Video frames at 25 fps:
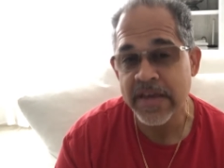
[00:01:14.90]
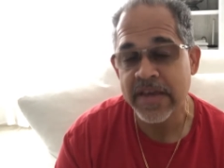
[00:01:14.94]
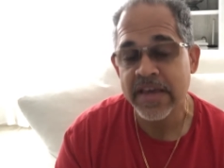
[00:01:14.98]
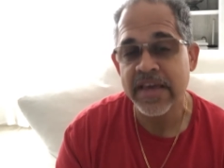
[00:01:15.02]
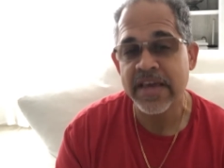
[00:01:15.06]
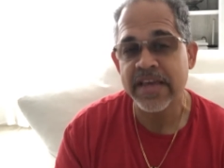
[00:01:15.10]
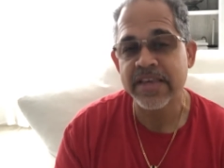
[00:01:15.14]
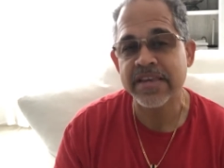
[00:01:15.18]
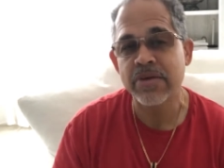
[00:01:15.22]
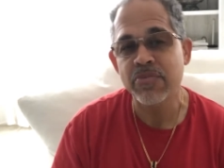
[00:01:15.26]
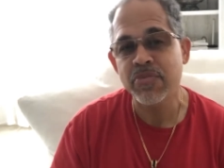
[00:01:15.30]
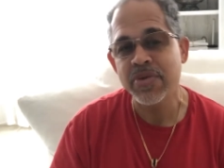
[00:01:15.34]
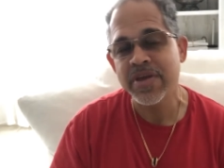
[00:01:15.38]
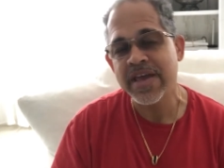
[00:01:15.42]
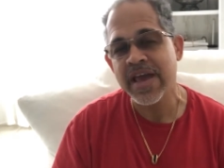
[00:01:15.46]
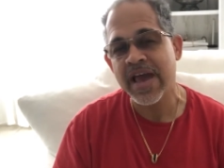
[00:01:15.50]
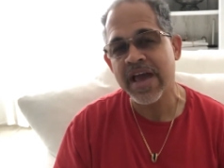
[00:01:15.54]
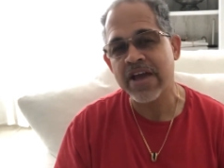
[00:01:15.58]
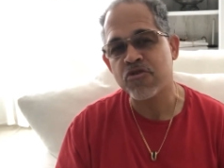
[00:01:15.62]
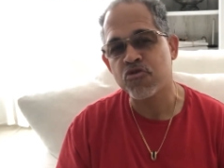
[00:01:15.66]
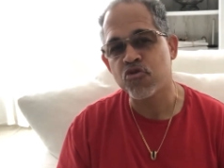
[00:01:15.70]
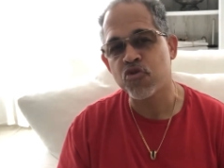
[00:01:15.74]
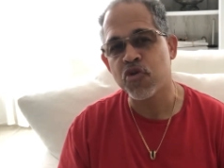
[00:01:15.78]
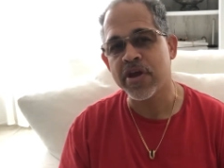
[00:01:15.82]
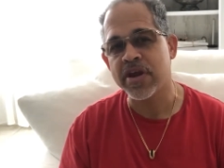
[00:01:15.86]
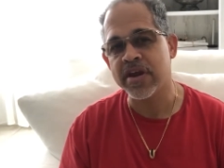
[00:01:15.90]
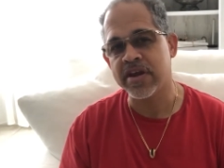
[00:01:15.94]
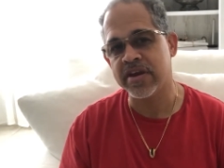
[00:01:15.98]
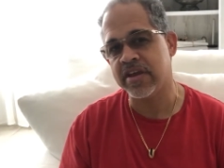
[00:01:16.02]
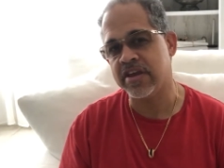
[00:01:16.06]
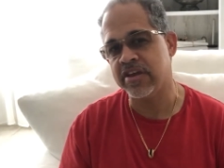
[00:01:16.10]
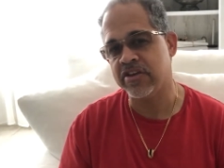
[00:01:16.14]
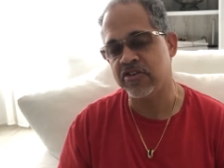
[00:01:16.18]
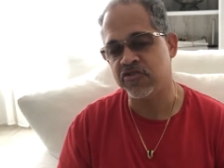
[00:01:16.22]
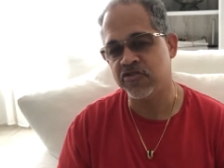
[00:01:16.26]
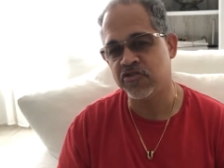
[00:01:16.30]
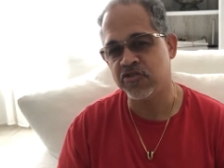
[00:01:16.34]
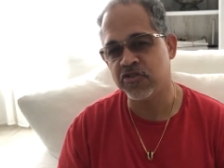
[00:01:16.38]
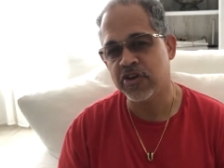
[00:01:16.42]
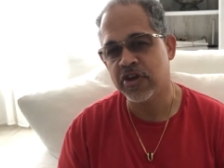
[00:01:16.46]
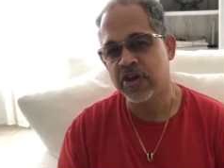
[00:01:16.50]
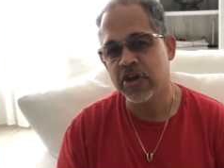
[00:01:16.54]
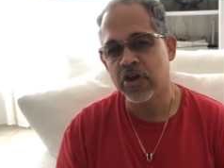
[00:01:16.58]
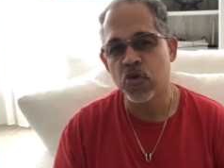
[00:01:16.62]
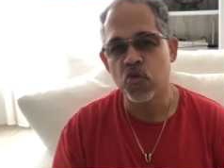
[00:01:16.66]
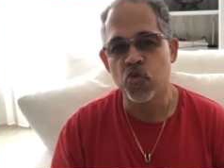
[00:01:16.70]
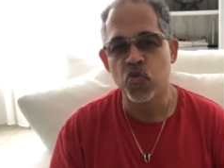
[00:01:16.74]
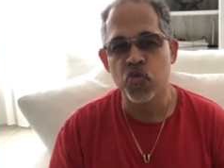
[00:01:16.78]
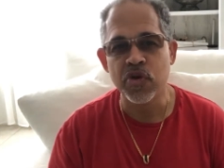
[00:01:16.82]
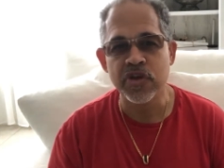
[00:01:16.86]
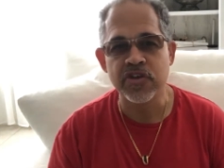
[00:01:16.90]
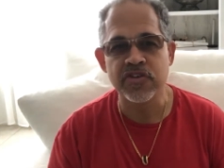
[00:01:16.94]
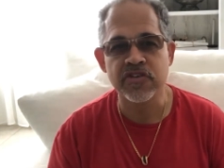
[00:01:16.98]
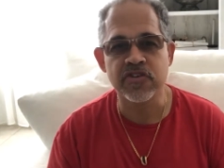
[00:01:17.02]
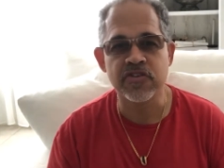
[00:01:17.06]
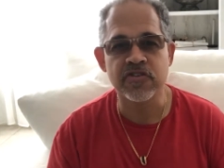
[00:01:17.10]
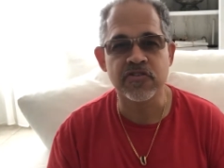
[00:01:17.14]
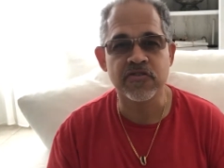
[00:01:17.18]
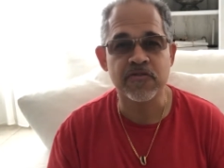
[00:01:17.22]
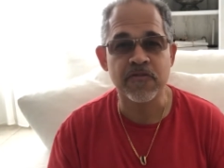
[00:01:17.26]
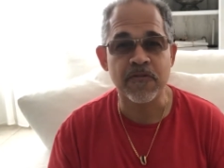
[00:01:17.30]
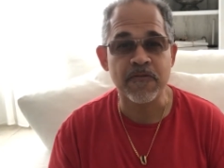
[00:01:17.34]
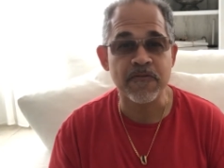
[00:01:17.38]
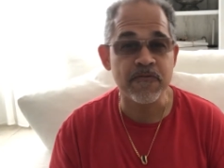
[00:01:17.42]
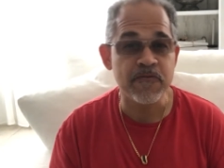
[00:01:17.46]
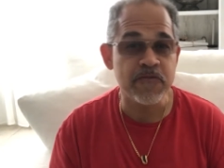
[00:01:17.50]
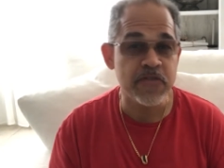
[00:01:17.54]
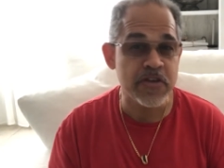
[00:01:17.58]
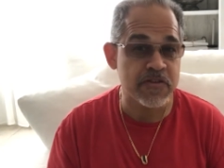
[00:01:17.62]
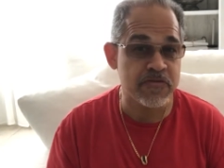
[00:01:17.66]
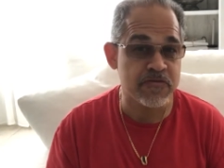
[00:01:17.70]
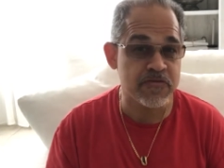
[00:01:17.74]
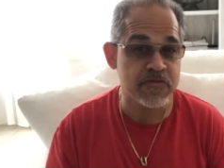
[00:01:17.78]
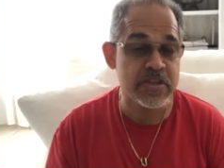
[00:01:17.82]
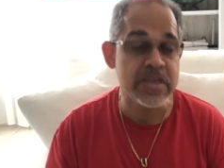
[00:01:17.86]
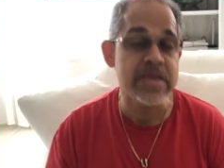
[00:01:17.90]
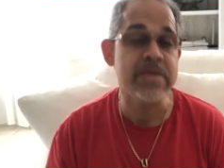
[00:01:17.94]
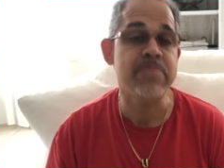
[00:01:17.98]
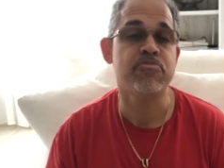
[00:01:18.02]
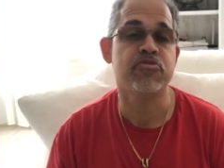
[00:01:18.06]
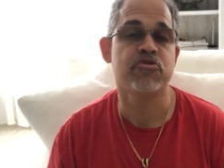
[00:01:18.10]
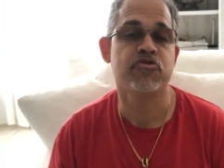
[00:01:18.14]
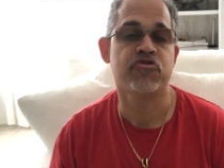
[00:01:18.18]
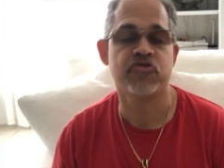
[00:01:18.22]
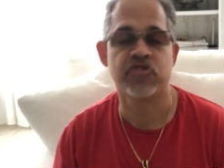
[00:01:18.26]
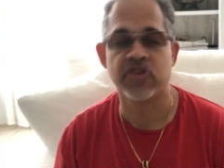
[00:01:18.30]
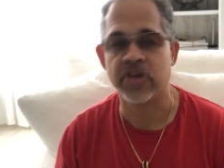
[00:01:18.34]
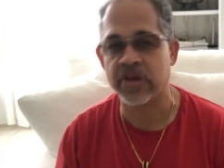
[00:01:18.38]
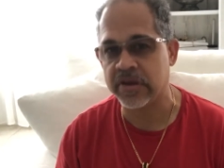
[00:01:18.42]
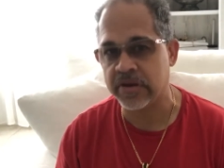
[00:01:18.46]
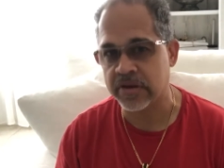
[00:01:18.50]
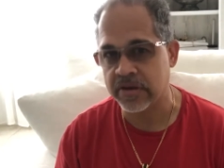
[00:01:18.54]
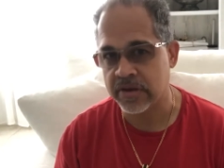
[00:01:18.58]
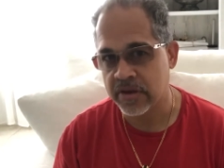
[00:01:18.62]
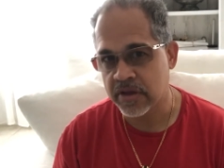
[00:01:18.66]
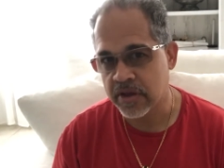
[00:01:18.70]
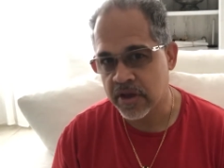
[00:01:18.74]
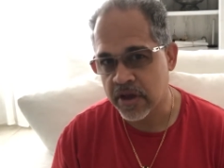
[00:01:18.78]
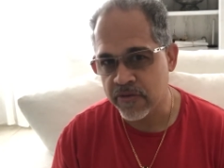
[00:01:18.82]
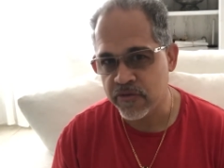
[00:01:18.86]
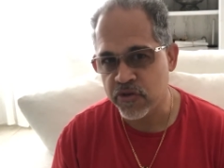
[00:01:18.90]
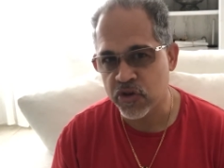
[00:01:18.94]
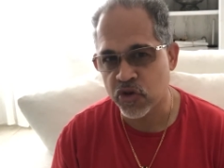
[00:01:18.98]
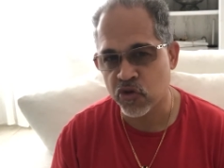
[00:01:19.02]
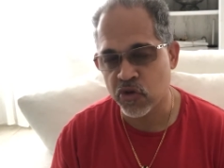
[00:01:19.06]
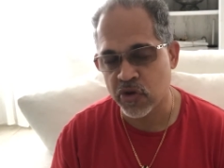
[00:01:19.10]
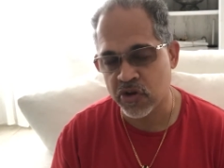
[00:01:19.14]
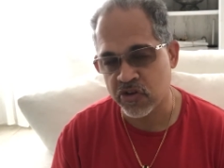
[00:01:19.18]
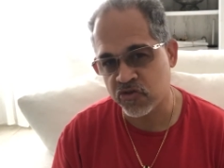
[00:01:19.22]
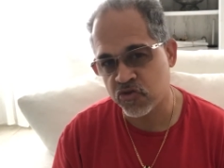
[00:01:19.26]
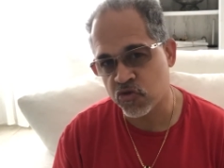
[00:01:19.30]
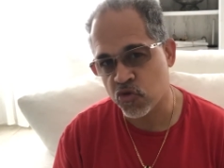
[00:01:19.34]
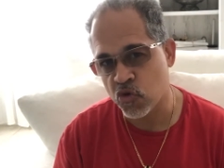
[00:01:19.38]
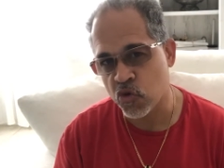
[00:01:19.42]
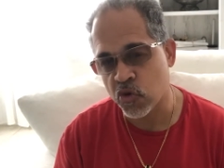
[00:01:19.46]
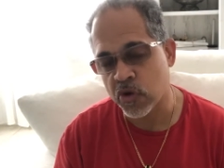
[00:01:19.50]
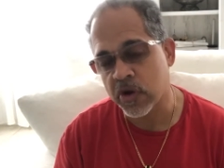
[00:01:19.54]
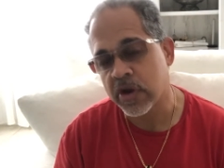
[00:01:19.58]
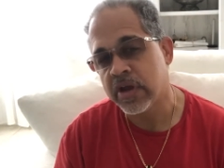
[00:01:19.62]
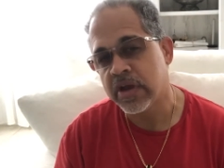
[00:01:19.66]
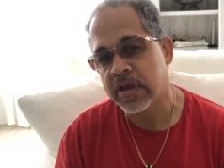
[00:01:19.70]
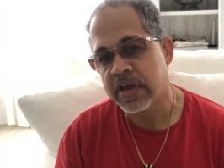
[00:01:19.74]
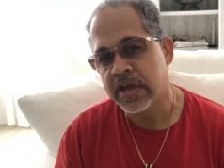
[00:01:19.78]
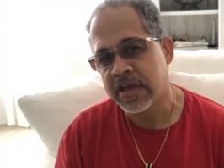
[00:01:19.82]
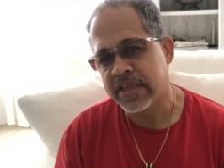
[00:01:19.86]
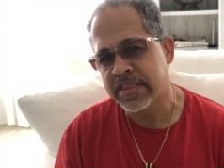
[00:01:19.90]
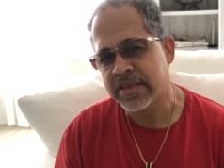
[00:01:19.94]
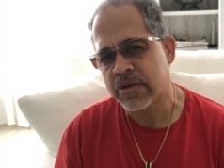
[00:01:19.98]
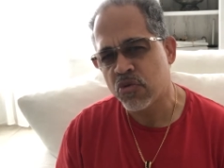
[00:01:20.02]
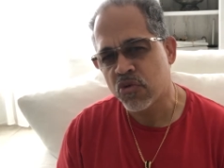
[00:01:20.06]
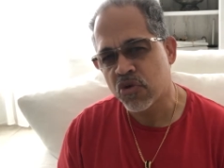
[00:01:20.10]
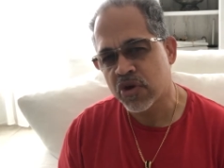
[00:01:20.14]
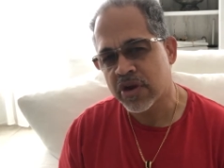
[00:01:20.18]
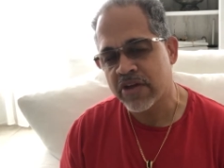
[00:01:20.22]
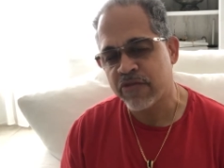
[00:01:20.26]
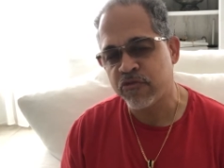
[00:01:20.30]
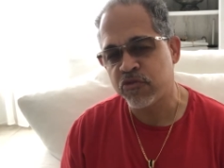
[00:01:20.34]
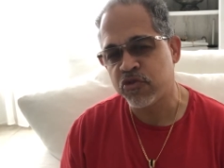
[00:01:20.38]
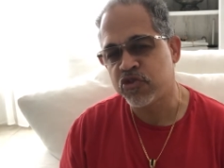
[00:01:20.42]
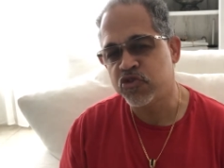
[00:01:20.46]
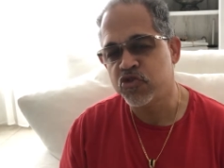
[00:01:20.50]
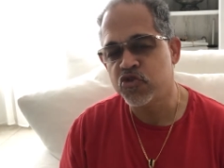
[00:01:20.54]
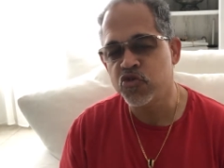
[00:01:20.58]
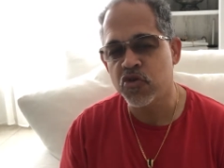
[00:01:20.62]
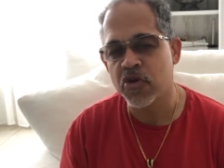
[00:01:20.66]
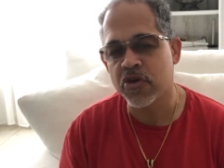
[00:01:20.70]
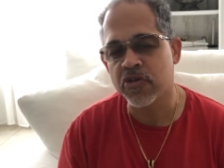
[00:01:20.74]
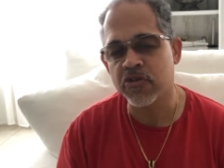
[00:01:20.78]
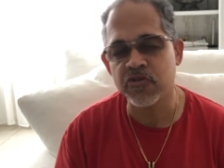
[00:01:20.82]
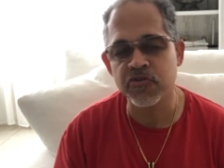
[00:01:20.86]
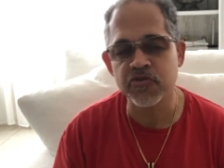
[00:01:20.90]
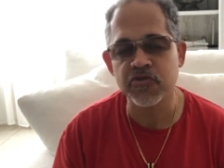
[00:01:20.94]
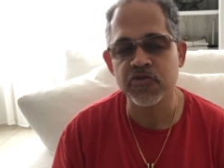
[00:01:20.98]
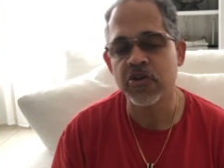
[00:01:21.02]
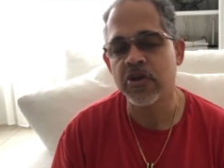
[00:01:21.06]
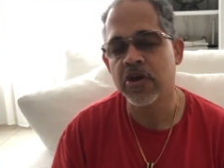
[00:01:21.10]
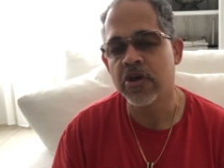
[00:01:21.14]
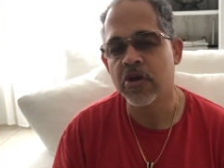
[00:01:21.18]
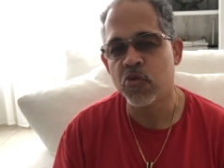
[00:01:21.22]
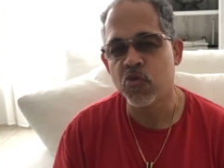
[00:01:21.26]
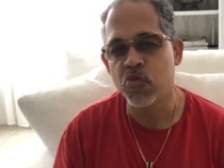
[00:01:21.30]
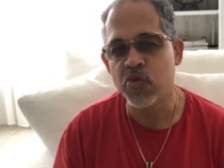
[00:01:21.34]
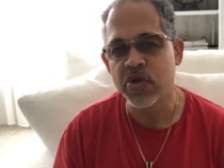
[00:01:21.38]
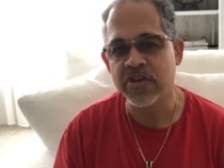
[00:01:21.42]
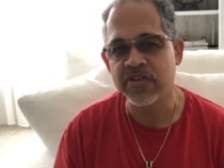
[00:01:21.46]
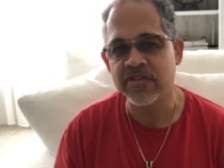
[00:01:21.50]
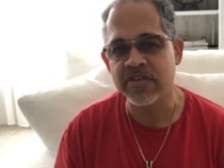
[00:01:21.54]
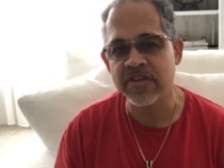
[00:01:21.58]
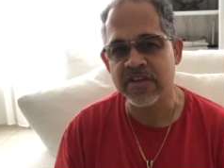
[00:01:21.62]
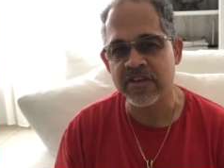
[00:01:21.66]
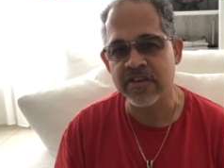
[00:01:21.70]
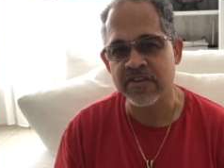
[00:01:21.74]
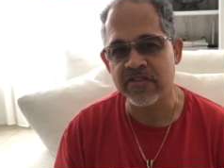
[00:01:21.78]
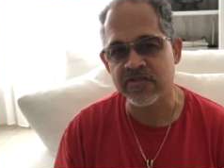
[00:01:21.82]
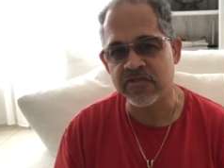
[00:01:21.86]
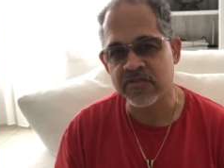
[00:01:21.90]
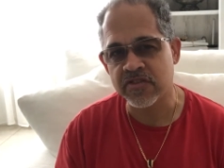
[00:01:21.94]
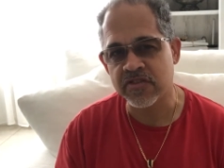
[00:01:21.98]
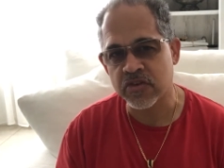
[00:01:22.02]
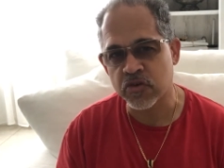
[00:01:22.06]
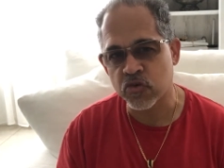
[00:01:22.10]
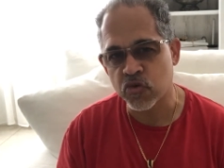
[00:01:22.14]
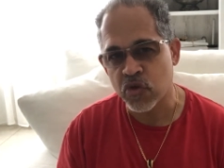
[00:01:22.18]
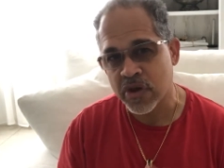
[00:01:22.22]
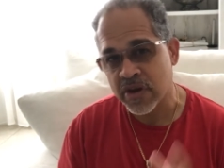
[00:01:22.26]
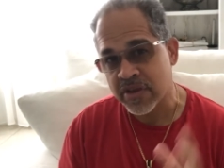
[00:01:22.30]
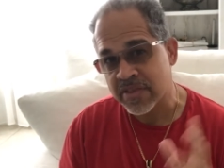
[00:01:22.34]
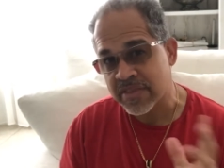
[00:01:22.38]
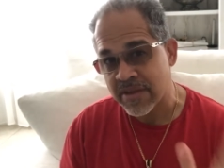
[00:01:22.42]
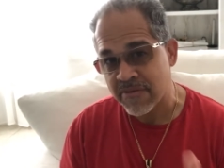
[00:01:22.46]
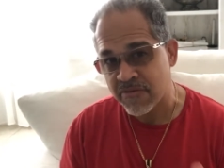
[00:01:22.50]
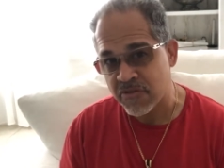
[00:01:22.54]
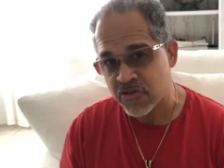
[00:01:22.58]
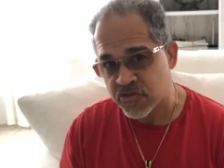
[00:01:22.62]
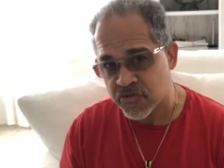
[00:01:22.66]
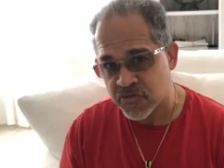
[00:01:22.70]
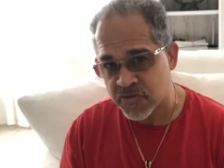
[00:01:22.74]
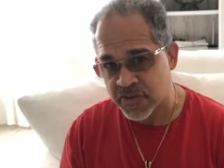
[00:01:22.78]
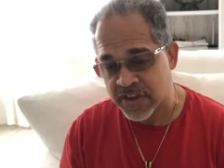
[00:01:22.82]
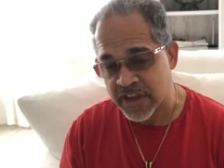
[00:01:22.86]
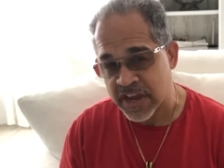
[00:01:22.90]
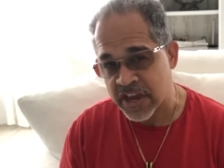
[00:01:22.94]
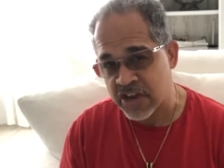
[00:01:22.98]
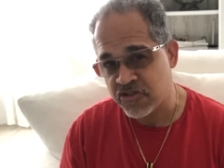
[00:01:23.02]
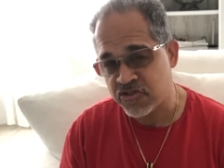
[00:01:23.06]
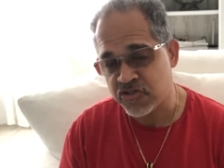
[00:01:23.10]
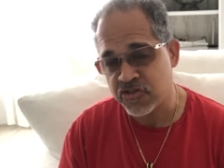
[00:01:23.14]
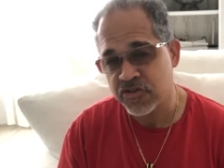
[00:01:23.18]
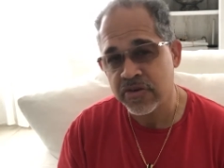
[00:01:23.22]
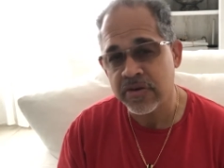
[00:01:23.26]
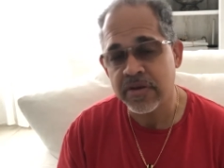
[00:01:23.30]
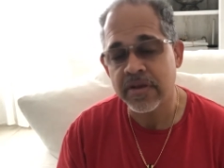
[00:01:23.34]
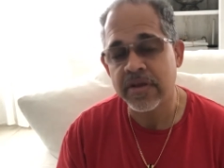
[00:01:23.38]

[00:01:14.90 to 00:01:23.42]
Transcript: And then we got credit age, which is 15% of your credit score. And then we're left with 2 others, which is credit diversification